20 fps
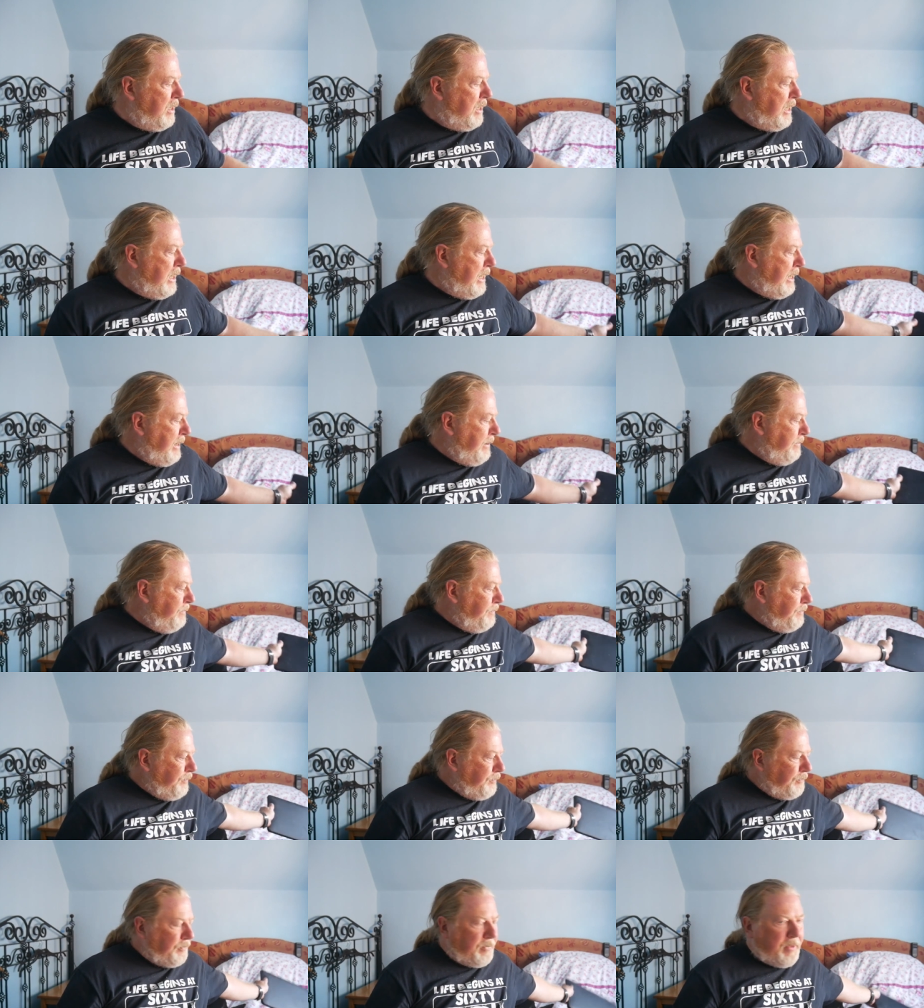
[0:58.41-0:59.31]
Um,
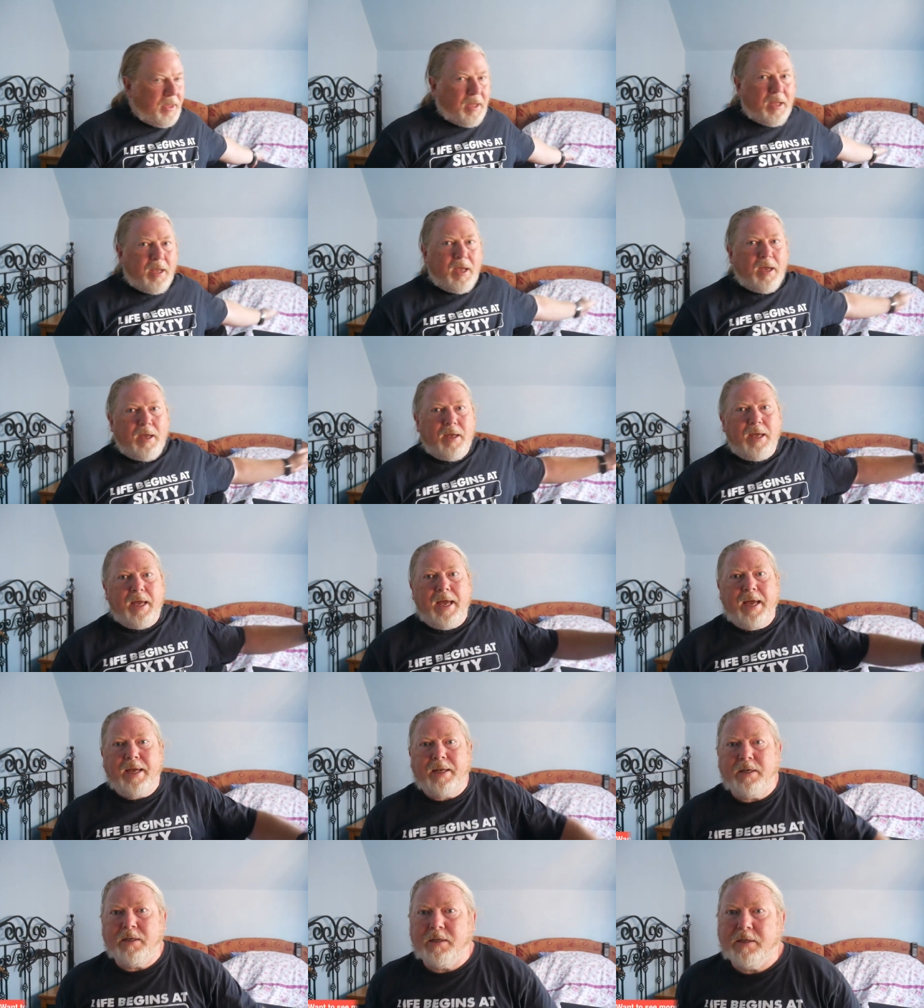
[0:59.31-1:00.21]

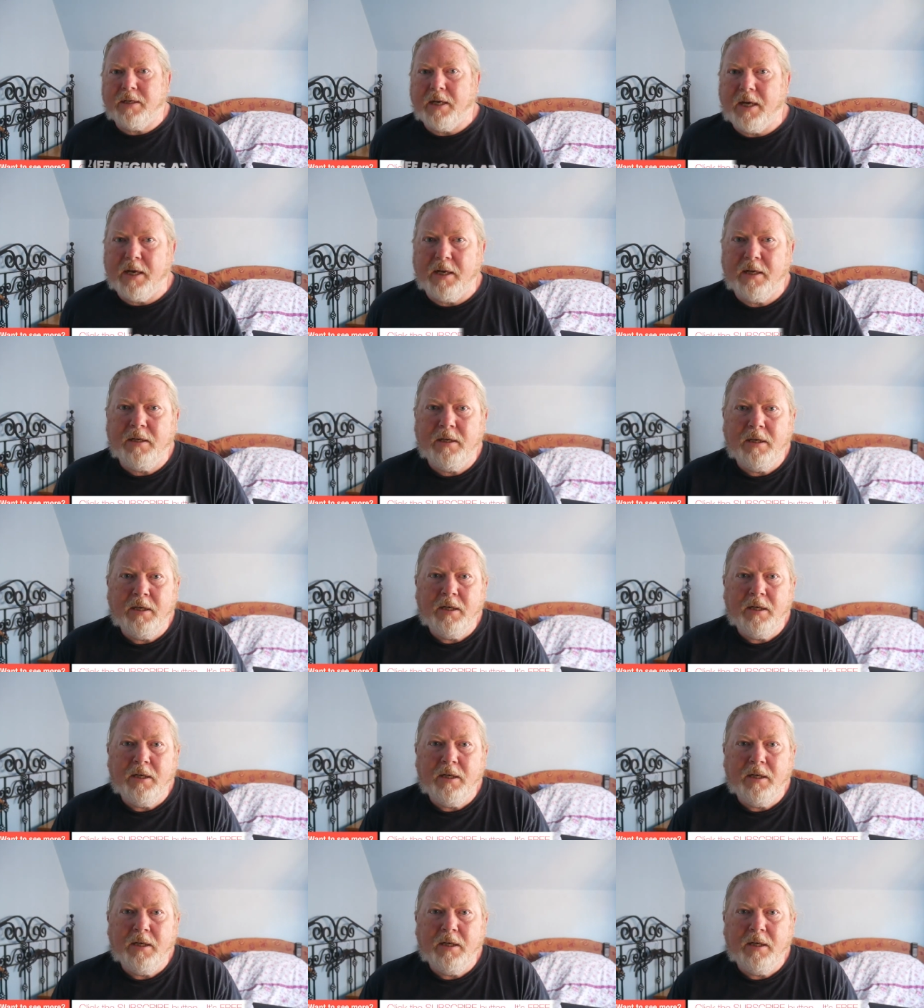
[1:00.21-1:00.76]
and uh,